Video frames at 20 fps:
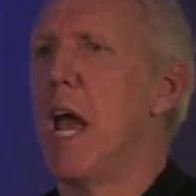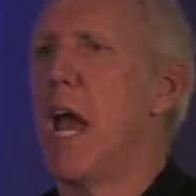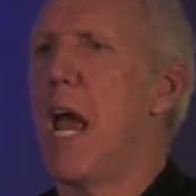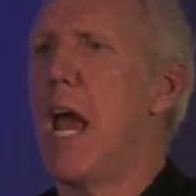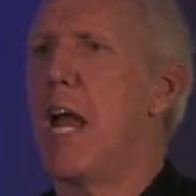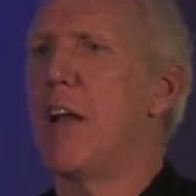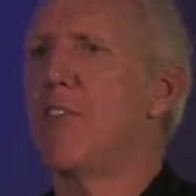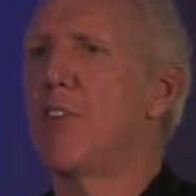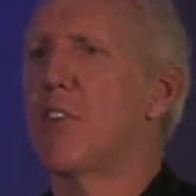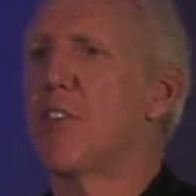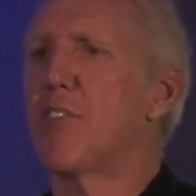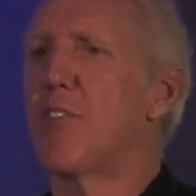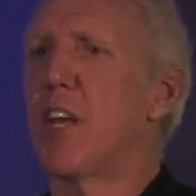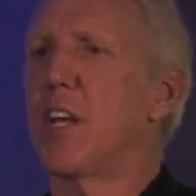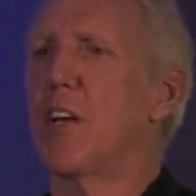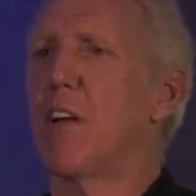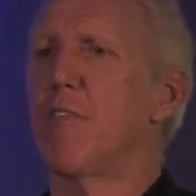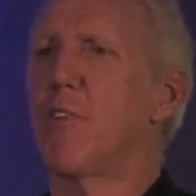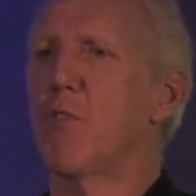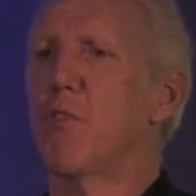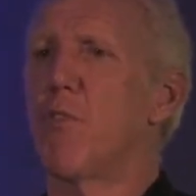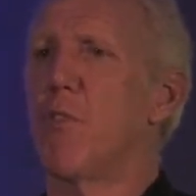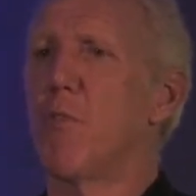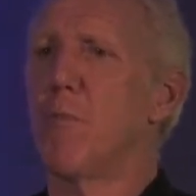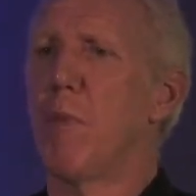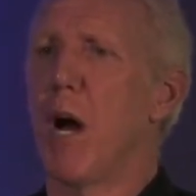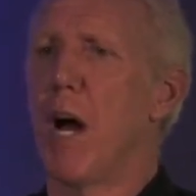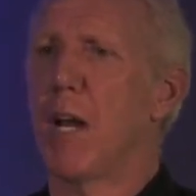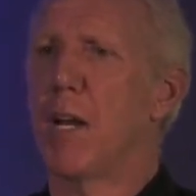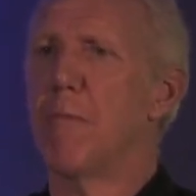And just think of your own
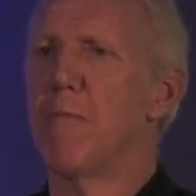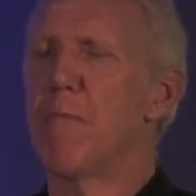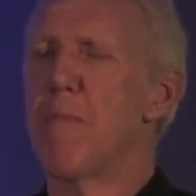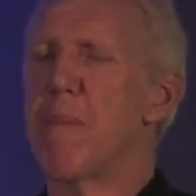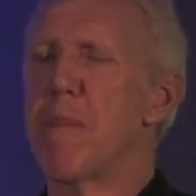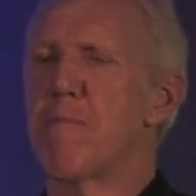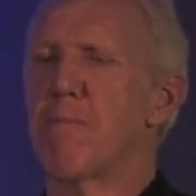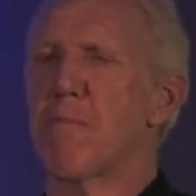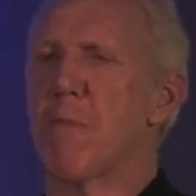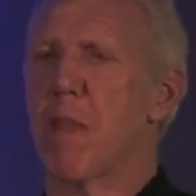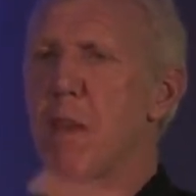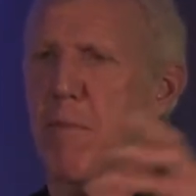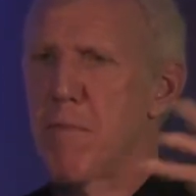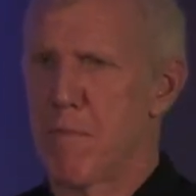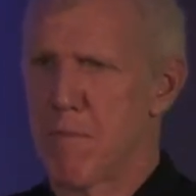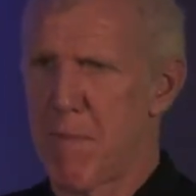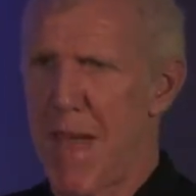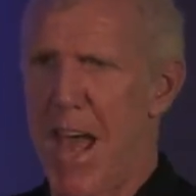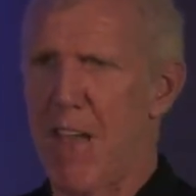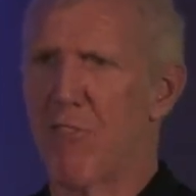body as